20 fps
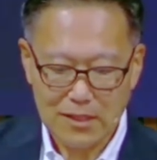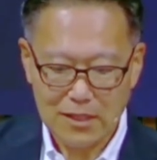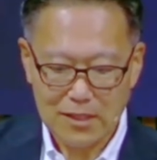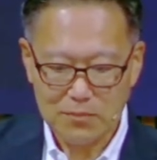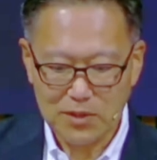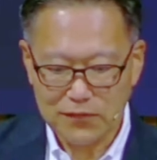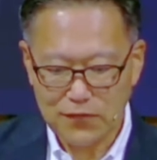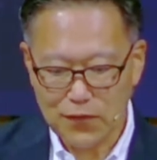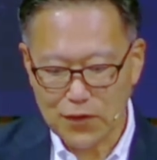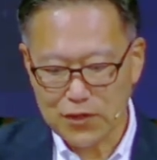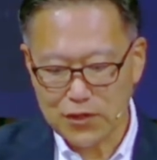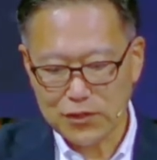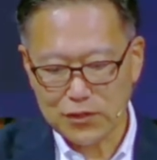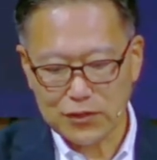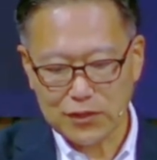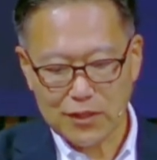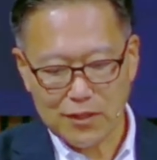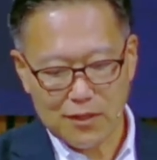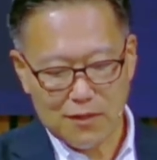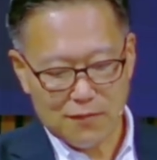But first,
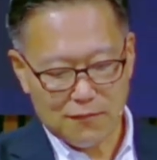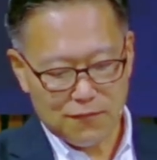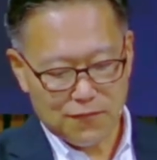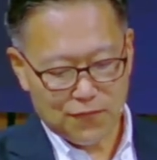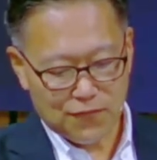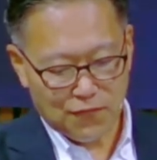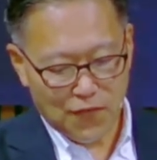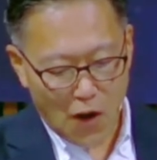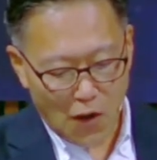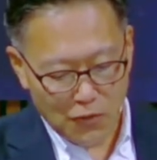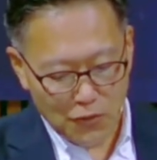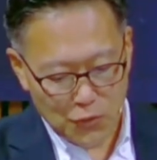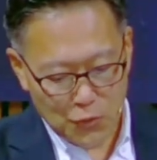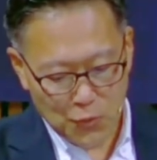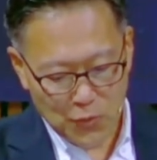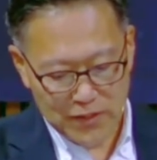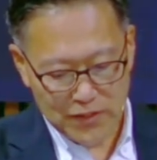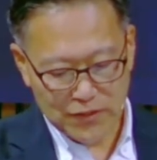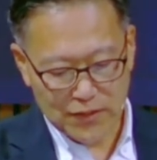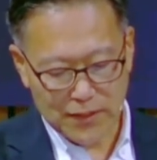false
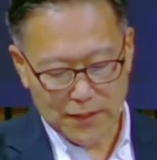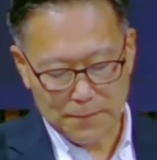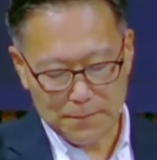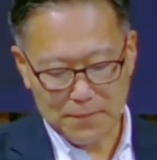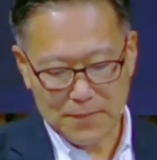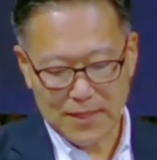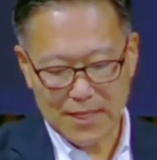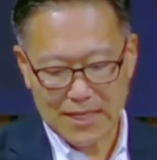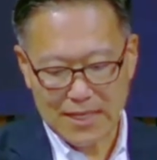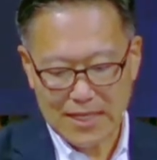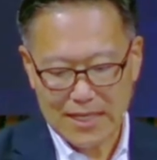wisdom,